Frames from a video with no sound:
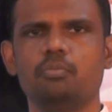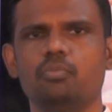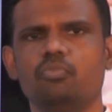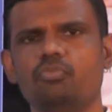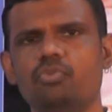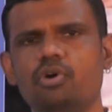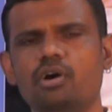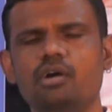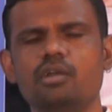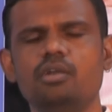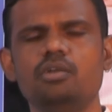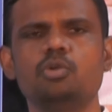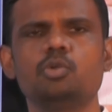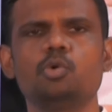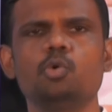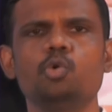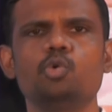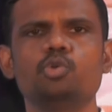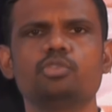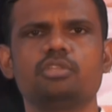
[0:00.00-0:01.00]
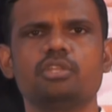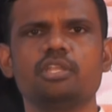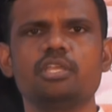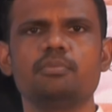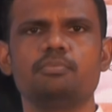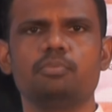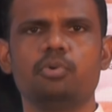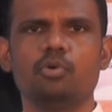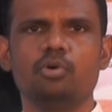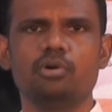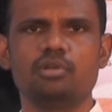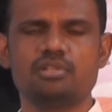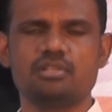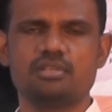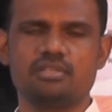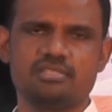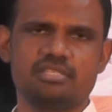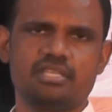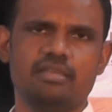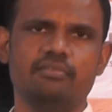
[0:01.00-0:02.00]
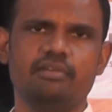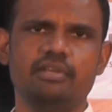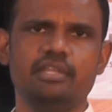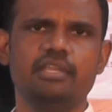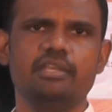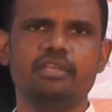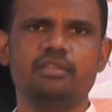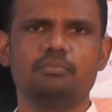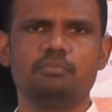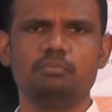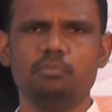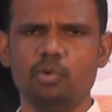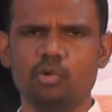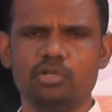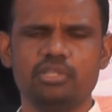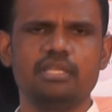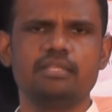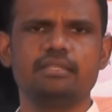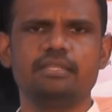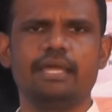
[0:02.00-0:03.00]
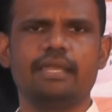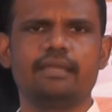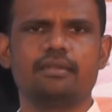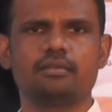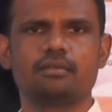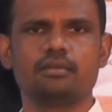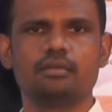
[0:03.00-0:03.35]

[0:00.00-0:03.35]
1, 2, 3, 4, 7, 8 more than that.